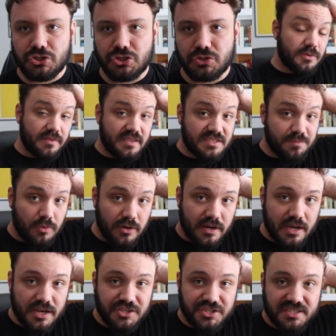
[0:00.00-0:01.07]
So at this point
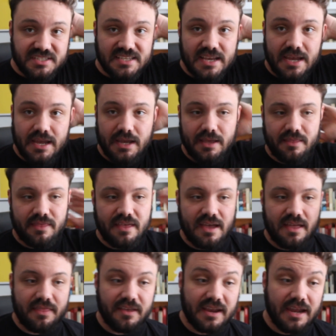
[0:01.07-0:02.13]
I should say
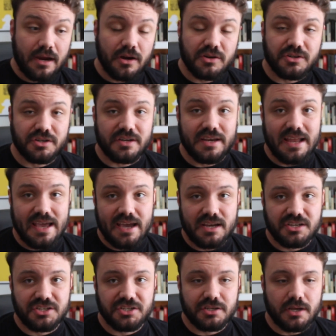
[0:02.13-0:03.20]
that the character
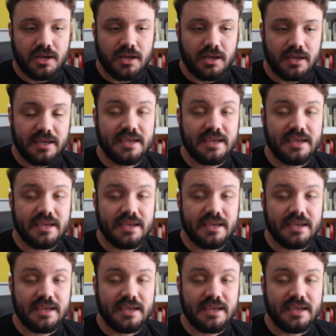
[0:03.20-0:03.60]
Nash uh,